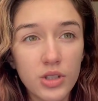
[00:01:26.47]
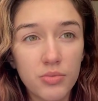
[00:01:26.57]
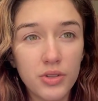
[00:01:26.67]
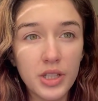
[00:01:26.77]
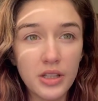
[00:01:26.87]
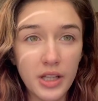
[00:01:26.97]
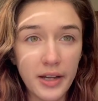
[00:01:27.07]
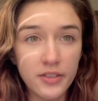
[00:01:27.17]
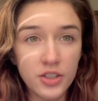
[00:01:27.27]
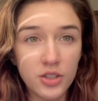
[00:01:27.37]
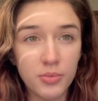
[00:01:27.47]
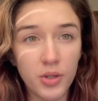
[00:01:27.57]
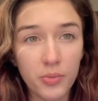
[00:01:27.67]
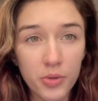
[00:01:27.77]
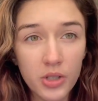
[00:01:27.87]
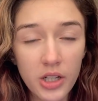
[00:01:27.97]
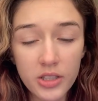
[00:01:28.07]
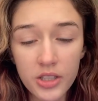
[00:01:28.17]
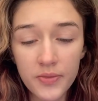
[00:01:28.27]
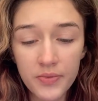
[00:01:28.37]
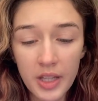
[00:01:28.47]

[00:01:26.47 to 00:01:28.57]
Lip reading: pretty lavender purple color,